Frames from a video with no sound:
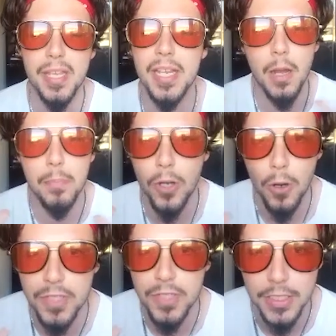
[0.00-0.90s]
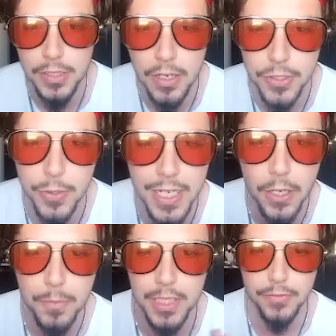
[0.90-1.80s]
pick up an object around you,
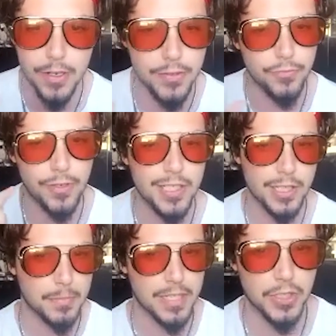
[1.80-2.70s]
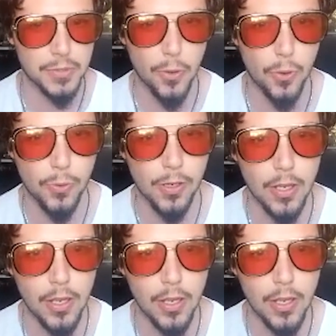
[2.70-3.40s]
any object around you, reasonably small.